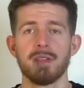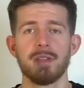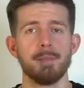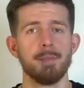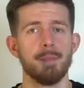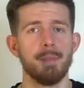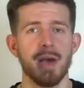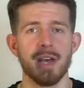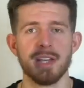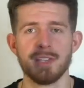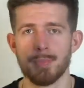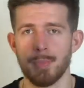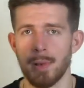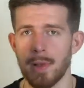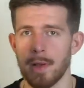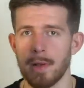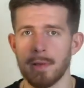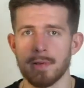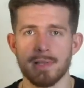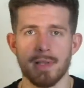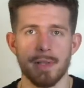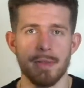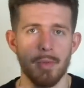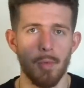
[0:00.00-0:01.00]
the best
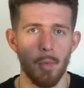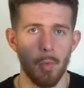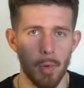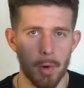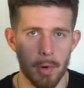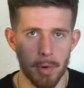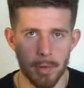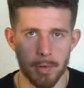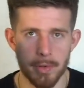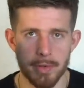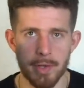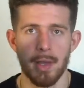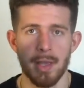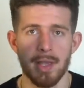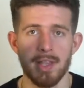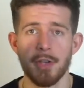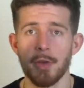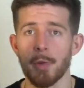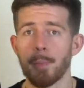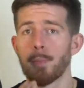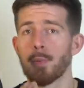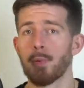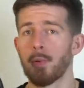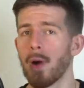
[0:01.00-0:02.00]
players in the world,
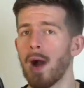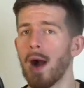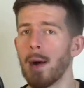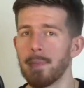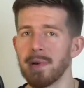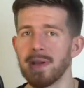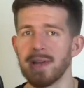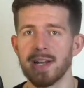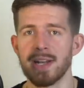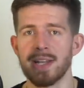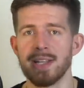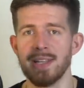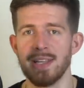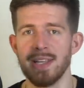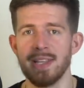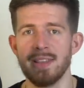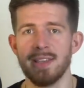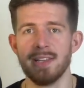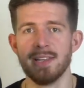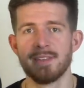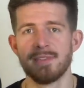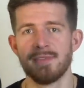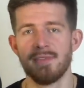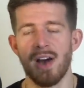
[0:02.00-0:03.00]
you're probably going to need
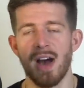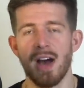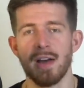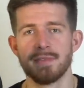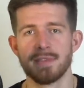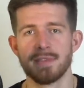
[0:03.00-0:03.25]
these five